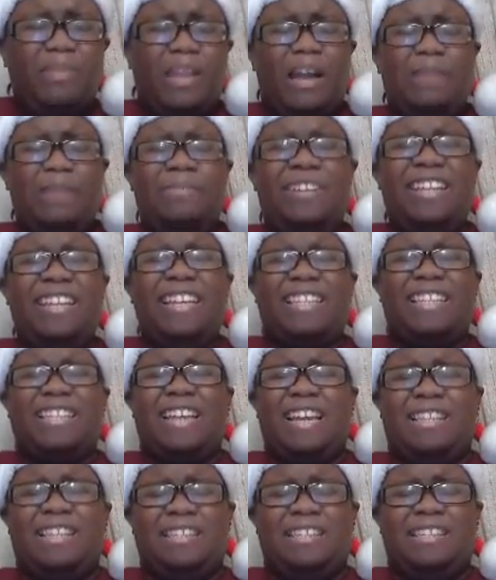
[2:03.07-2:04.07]
I'm really
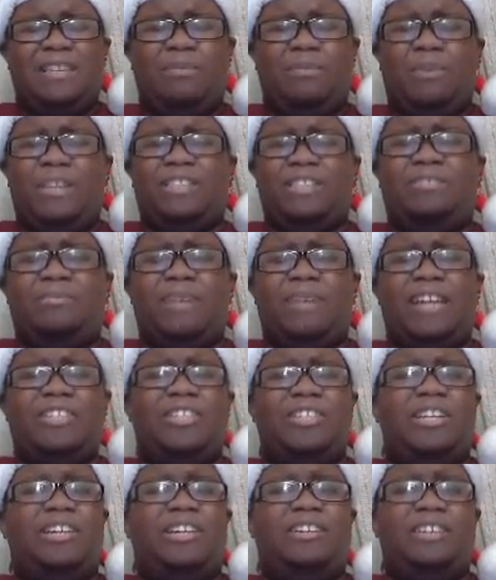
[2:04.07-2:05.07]
excited to see what
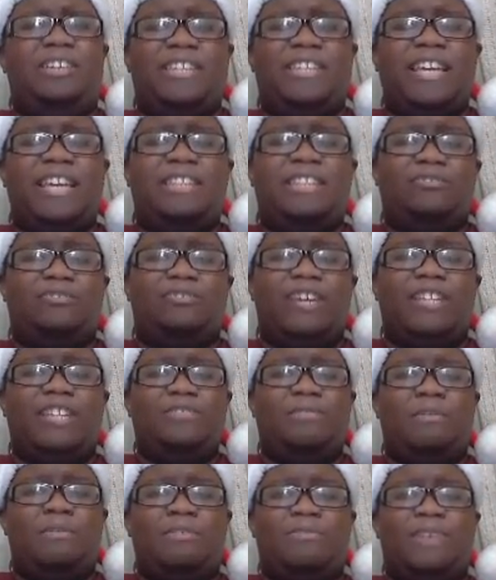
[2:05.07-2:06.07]
direction they're going to take the
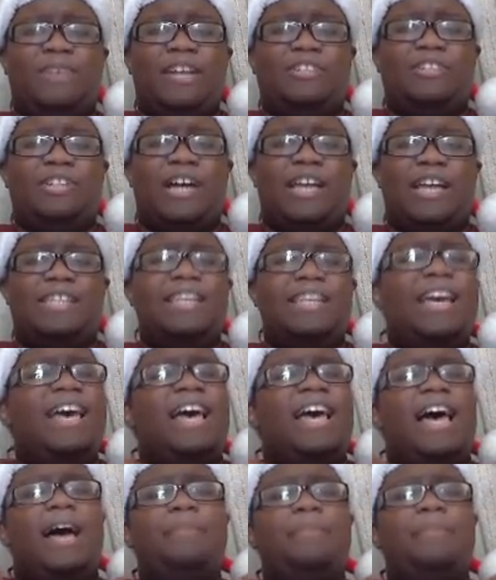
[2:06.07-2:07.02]
Transformers franchise. And